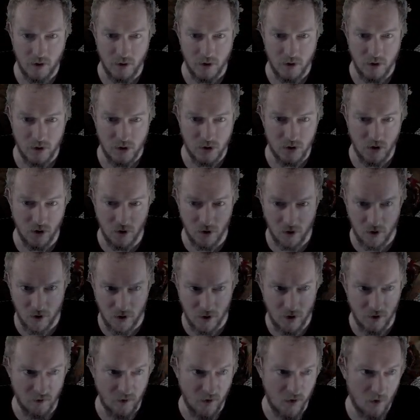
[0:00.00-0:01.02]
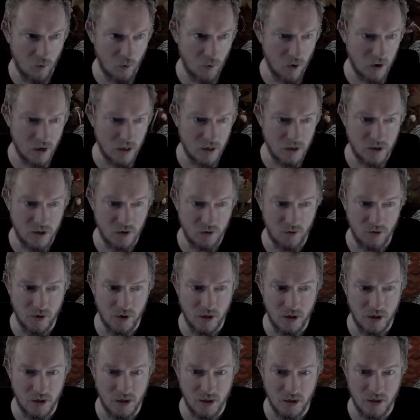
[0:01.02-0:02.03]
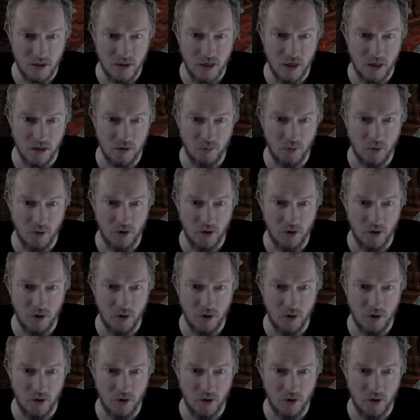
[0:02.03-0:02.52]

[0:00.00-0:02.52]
So if I wanted to really just teleport